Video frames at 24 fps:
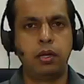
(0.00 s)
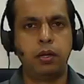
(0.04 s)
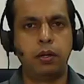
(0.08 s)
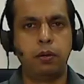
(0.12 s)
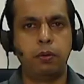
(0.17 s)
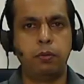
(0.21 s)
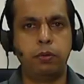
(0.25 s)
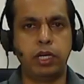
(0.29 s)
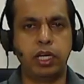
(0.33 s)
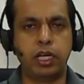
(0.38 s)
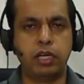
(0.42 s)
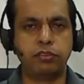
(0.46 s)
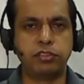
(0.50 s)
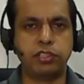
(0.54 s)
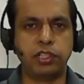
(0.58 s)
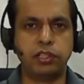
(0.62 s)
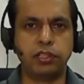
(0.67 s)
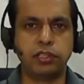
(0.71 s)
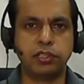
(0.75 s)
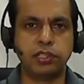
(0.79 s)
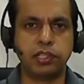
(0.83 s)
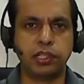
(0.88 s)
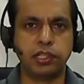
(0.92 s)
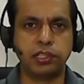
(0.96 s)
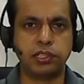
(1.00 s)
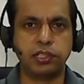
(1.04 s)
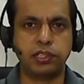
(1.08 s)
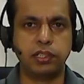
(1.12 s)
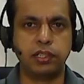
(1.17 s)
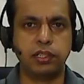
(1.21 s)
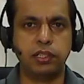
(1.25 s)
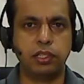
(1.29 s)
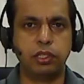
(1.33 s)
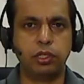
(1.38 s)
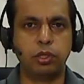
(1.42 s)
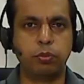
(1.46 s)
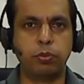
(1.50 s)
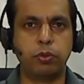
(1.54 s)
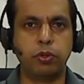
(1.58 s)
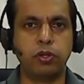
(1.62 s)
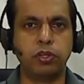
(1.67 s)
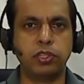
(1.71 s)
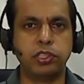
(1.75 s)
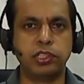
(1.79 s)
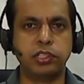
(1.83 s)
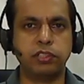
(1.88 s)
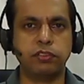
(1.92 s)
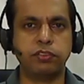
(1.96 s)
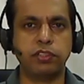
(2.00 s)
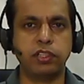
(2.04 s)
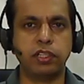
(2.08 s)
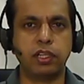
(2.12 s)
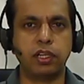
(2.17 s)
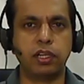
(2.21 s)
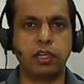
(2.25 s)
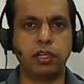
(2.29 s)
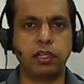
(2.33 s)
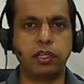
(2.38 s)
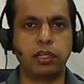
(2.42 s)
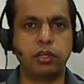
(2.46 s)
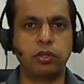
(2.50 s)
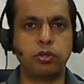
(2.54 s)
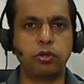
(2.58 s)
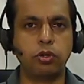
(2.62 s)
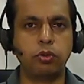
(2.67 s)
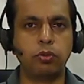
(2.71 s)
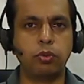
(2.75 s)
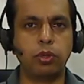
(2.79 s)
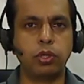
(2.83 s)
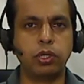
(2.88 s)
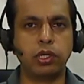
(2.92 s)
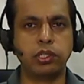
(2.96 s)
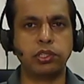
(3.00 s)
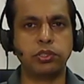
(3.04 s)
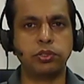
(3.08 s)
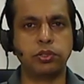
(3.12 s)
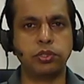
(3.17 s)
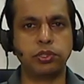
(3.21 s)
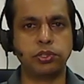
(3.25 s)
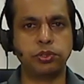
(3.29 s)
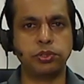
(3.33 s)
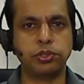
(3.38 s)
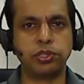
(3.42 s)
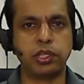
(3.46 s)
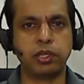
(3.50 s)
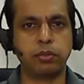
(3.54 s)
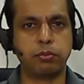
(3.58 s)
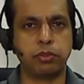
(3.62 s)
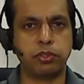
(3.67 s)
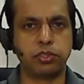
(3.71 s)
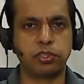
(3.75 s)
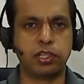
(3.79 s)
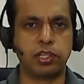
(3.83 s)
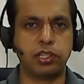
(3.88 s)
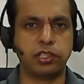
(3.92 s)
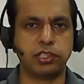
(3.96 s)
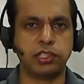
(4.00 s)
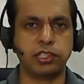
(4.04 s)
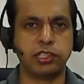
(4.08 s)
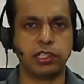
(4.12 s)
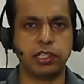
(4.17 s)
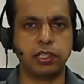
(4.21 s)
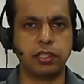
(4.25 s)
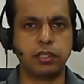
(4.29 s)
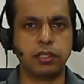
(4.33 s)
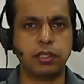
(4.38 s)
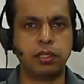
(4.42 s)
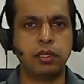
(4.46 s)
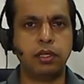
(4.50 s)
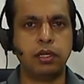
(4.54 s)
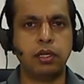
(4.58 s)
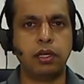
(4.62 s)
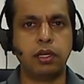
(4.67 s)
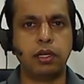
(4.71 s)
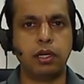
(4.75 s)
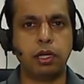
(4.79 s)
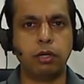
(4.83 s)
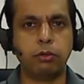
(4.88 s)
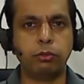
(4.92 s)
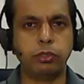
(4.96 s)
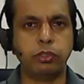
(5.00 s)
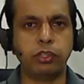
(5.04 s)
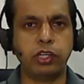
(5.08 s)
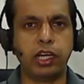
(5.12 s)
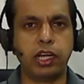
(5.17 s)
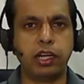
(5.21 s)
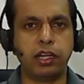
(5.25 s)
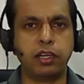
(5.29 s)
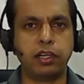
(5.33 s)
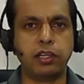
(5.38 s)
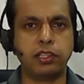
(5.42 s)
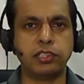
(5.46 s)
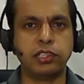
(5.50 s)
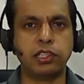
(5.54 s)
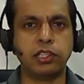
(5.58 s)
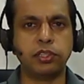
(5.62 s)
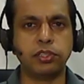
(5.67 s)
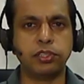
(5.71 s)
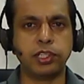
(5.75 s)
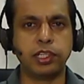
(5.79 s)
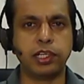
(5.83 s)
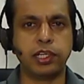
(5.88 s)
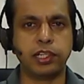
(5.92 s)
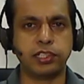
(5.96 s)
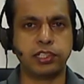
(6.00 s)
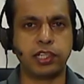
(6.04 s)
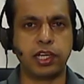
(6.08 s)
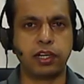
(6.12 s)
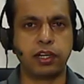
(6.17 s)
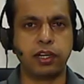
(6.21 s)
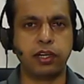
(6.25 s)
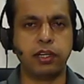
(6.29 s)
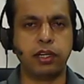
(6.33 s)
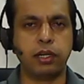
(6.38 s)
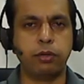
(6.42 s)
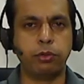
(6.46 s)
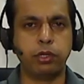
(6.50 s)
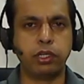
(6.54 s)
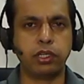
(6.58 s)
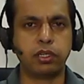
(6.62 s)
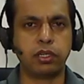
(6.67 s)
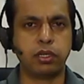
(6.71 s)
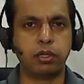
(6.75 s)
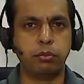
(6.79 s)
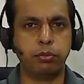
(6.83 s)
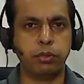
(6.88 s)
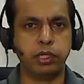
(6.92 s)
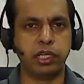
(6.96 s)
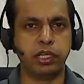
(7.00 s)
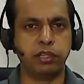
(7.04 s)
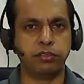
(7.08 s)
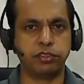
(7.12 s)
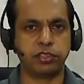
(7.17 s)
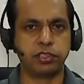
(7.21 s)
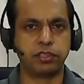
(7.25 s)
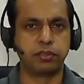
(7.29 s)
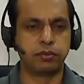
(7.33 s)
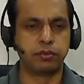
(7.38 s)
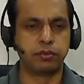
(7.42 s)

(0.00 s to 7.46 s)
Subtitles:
We have synthesized the topology of the current controlled voltage source using a MOS transistor. Now we will analyze it to see exactly how it behaves.